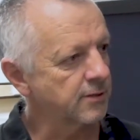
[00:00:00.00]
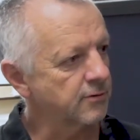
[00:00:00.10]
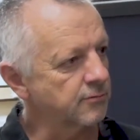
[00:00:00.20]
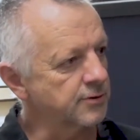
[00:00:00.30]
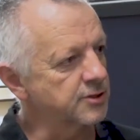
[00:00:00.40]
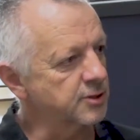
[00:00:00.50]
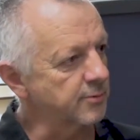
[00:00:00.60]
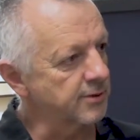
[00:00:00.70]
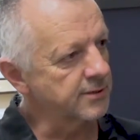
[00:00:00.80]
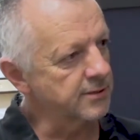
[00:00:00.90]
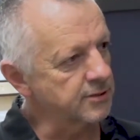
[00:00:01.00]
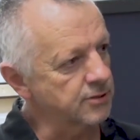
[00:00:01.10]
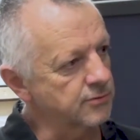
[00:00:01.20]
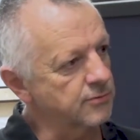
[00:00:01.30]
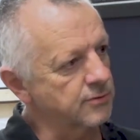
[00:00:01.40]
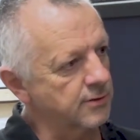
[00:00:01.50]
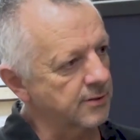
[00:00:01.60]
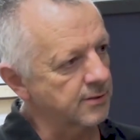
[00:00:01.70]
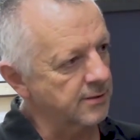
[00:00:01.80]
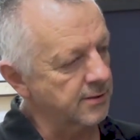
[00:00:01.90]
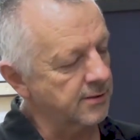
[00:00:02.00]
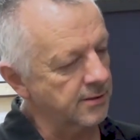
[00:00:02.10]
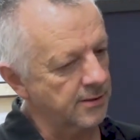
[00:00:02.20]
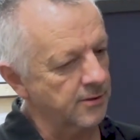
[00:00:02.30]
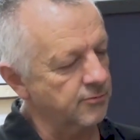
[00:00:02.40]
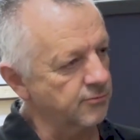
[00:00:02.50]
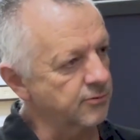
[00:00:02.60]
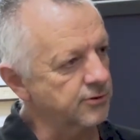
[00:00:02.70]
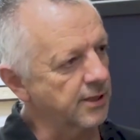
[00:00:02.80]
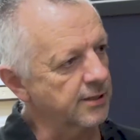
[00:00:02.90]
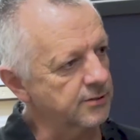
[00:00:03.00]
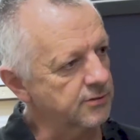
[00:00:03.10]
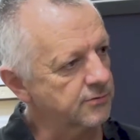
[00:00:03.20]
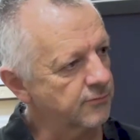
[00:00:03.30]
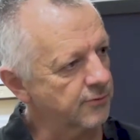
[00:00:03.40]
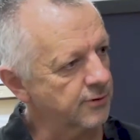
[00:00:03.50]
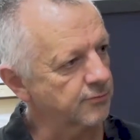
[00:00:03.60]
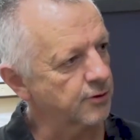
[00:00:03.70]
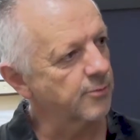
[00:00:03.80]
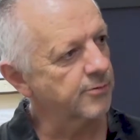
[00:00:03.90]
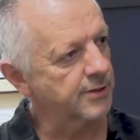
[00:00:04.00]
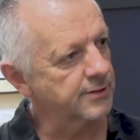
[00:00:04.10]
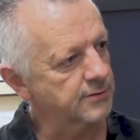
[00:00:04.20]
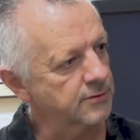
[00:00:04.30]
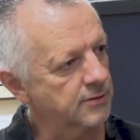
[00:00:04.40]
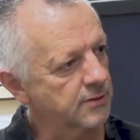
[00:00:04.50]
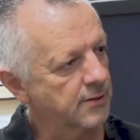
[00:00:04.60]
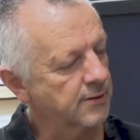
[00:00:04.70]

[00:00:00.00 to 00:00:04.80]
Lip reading: grid stability issues that are a real challenge for the grid operators.